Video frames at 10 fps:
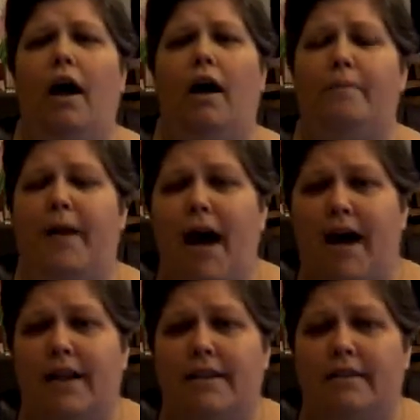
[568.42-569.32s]
Um, the
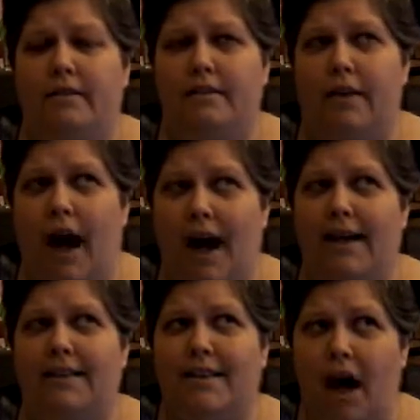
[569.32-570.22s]
highest, the
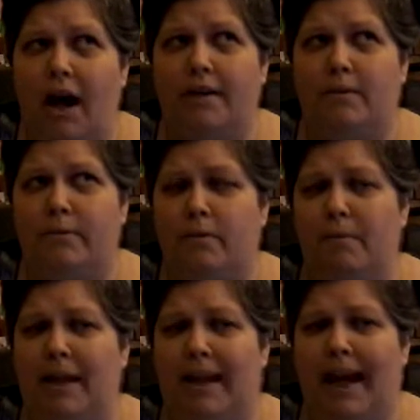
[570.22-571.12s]
highest highest was to
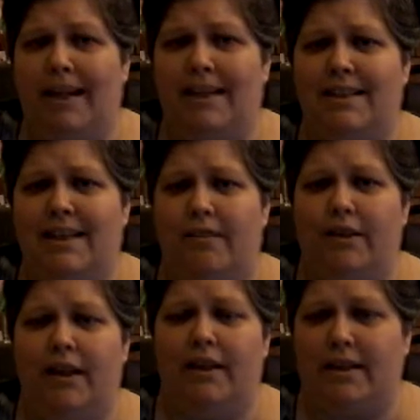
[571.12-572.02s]
be like eighty-seven, and